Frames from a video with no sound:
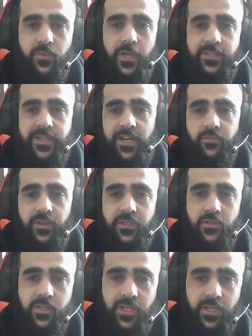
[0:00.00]
attack
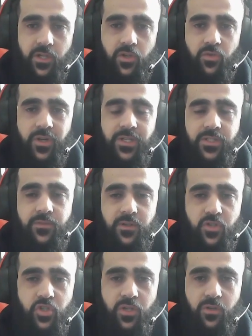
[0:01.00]
vectors like
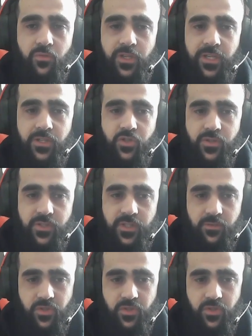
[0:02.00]
cross-function reentrancy,